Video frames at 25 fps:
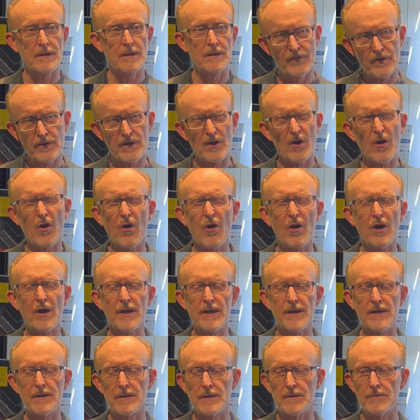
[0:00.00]
very
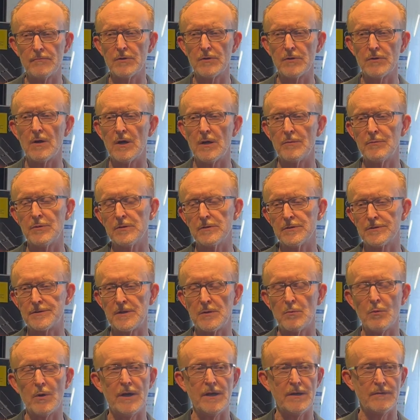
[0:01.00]
high
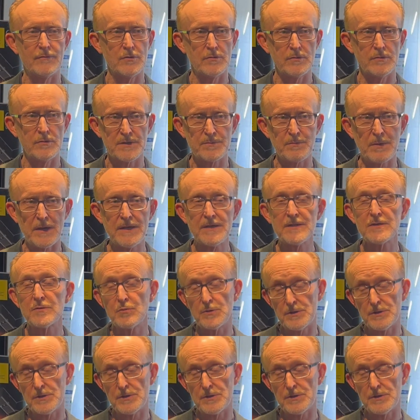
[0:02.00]
reliability way of doing space,